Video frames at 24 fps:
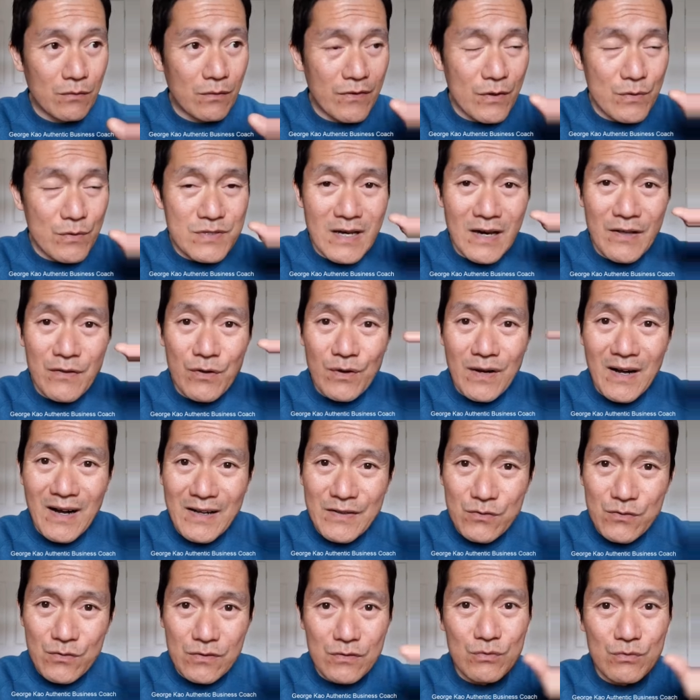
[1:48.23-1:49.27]
those other
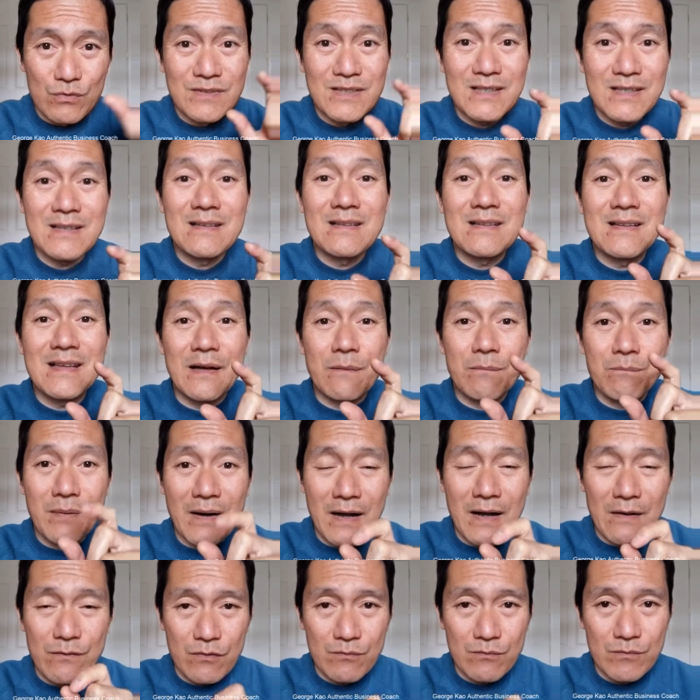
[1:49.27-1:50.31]
100 who didn't yet buy
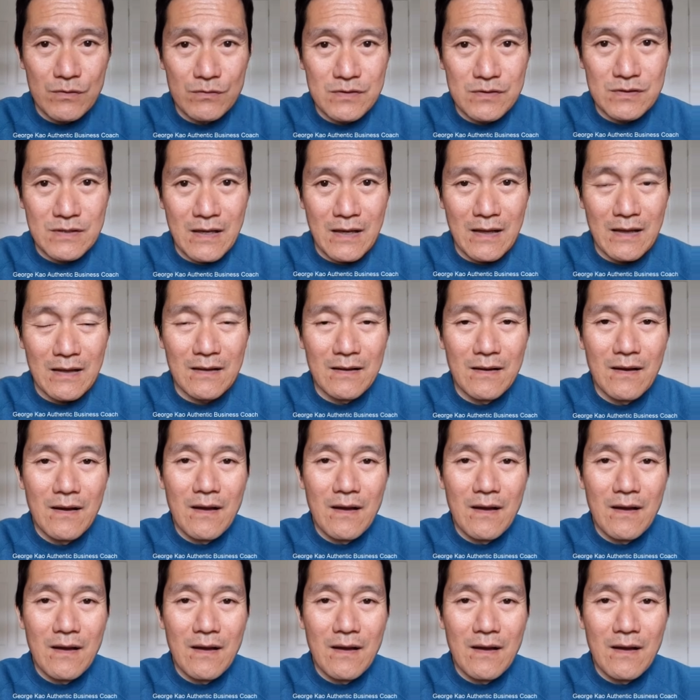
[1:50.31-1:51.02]
from you today,